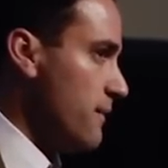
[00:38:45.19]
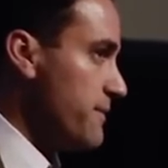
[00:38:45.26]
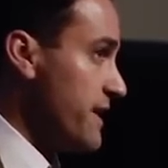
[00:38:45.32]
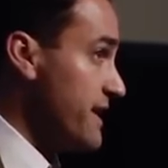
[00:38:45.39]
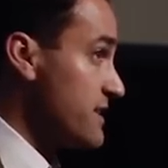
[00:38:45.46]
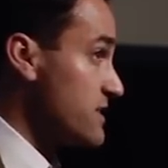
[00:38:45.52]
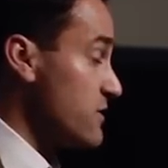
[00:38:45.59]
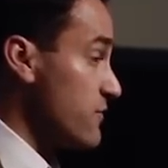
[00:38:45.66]
And
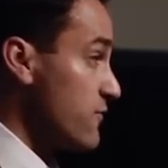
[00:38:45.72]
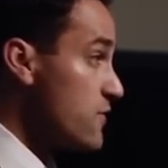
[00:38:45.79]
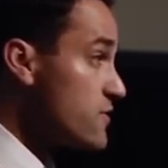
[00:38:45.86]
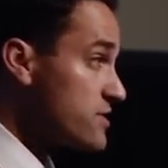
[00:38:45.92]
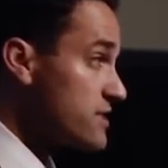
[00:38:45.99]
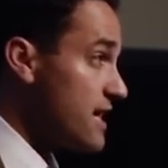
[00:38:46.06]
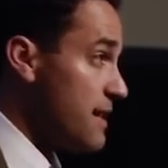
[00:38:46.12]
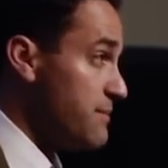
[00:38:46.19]
it's the
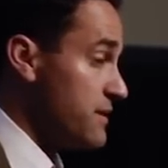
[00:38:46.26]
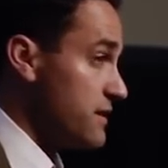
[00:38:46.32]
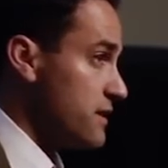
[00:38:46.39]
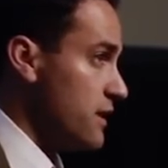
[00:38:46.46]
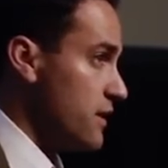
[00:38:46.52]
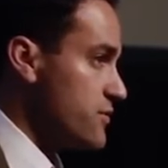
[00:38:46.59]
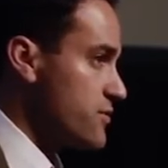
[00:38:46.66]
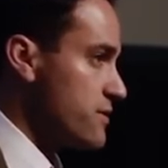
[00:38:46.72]
first time in the
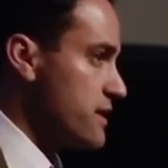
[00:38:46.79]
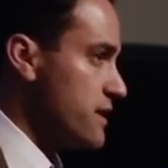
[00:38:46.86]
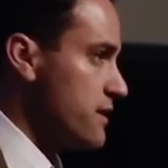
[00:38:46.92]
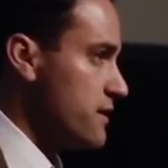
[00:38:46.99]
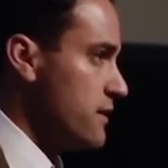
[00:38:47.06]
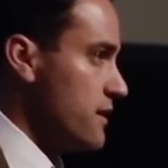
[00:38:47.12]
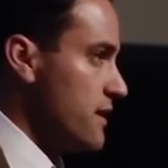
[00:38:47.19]
country